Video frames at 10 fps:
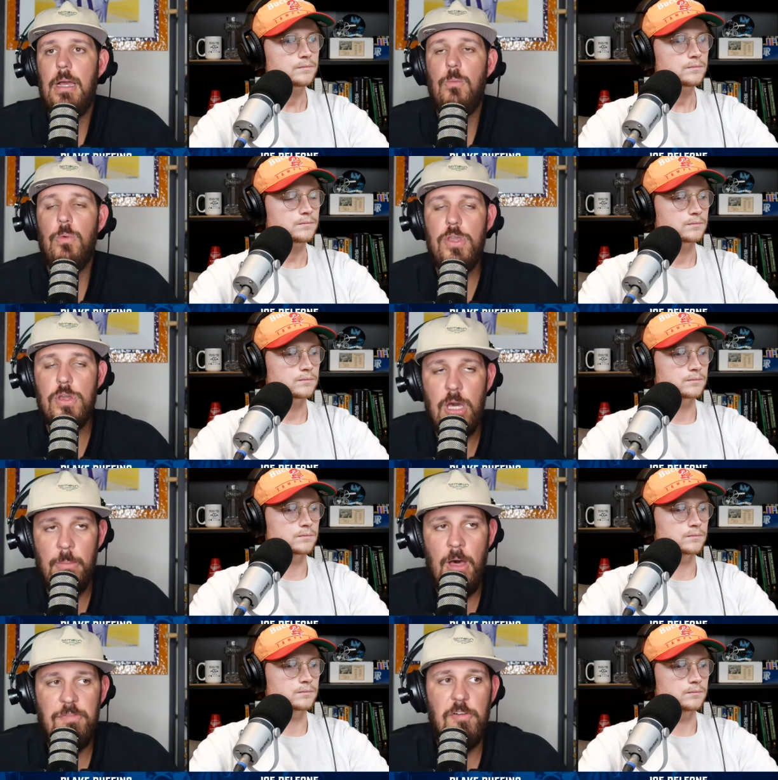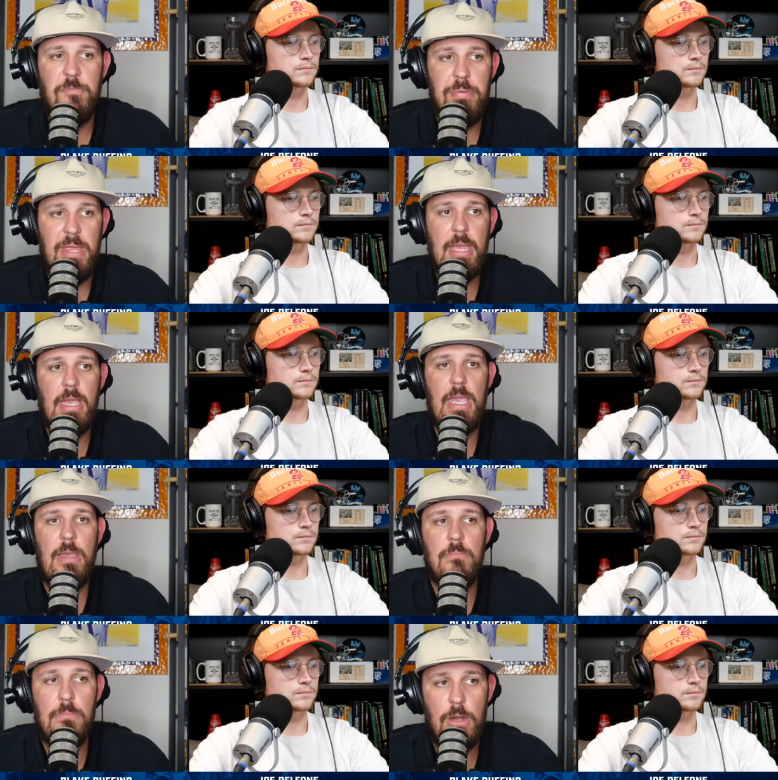Speaker 1: When you come off of big
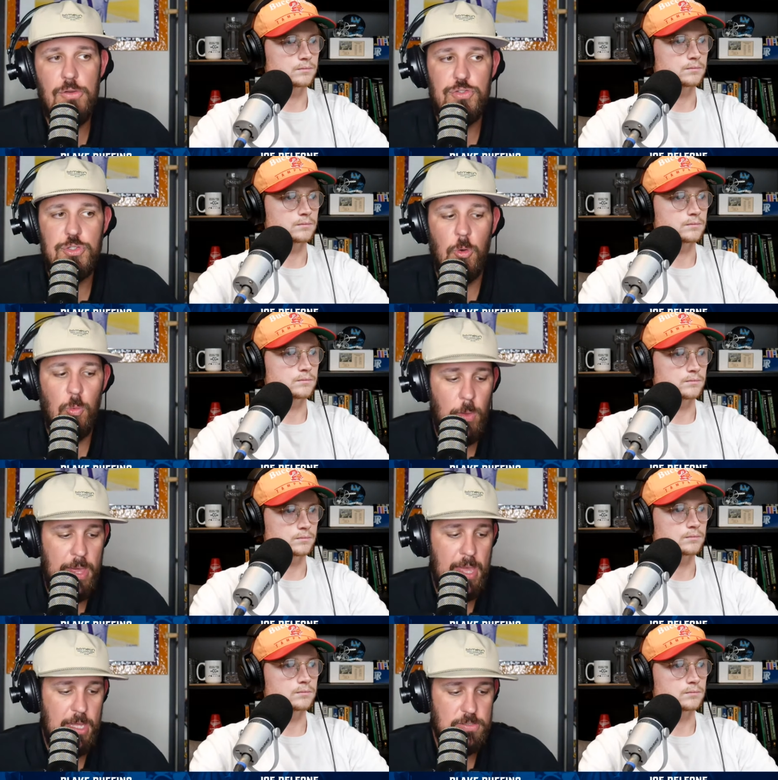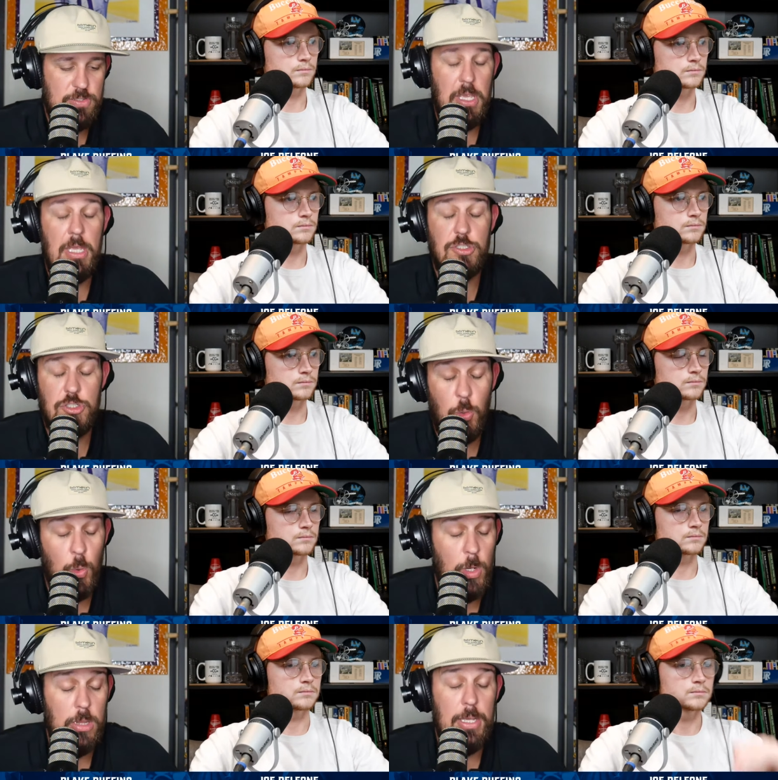emotional wins,
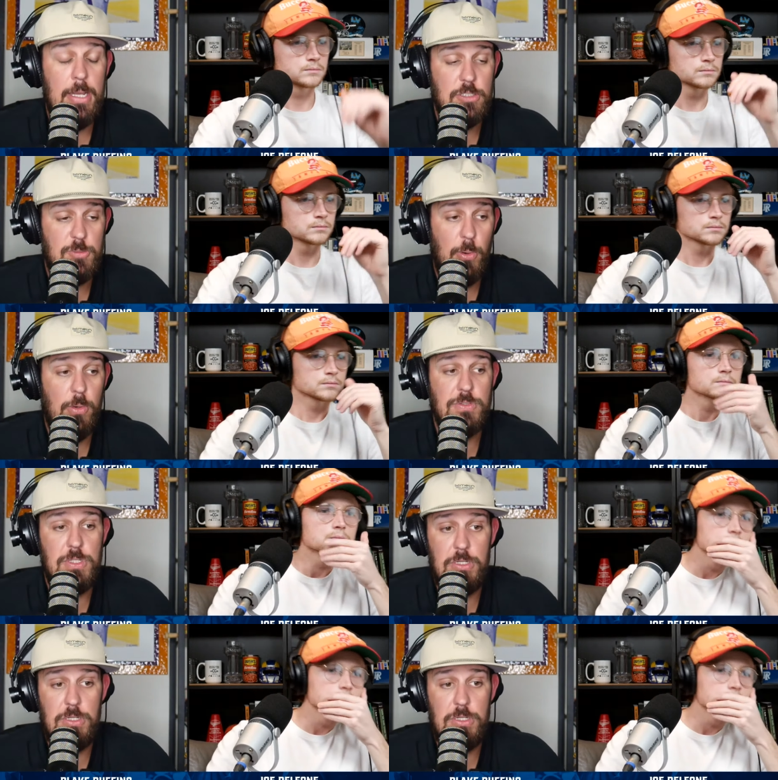historically in sports in